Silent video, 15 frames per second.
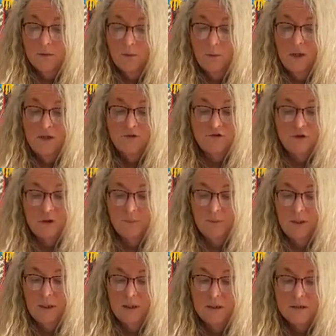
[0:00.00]
When she
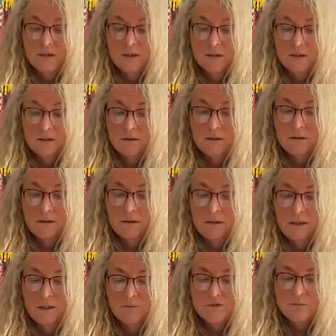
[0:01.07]
appeared,
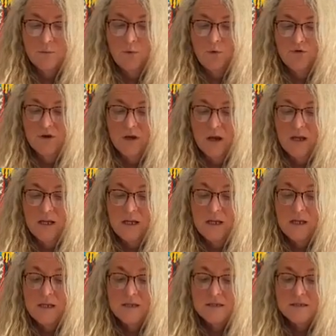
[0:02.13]
it was more that I
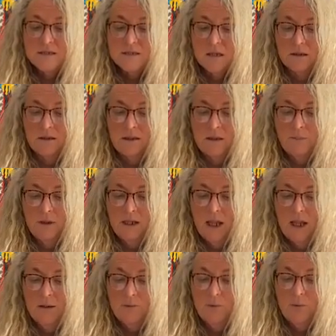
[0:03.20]
suddenly
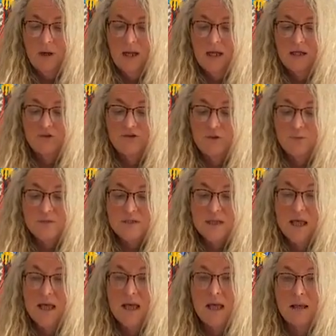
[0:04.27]
became aware she was
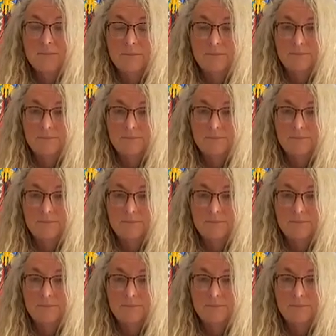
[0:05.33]
there.